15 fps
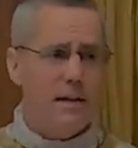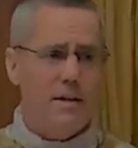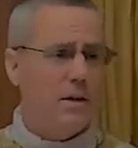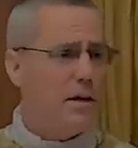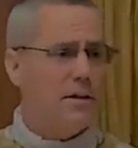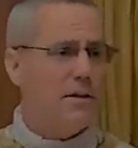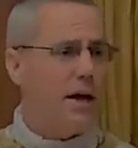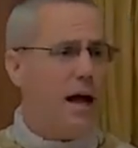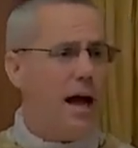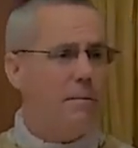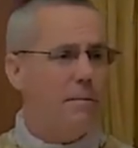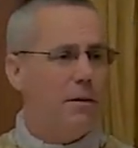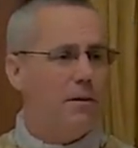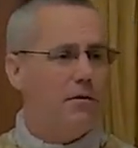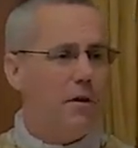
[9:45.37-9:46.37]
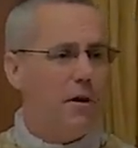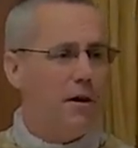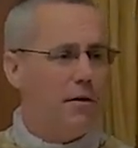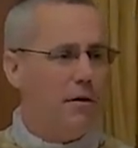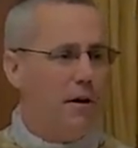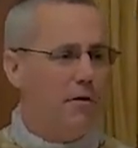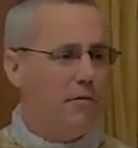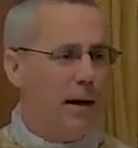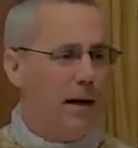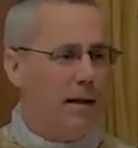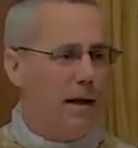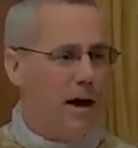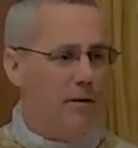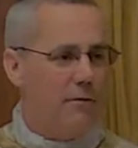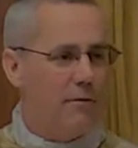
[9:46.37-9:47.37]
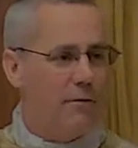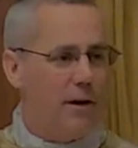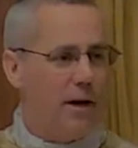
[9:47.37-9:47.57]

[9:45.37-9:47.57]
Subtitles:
it's a habit of my life.